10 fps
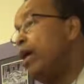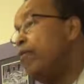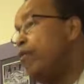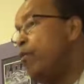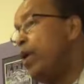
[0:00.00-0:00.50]

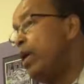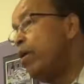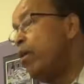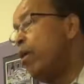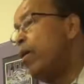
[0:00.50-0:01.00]
If we
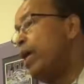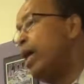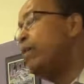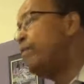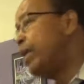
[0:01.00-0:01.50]
call
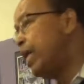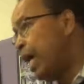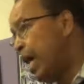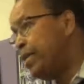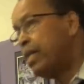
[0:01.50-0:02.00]
every
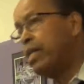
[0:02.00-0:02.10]
other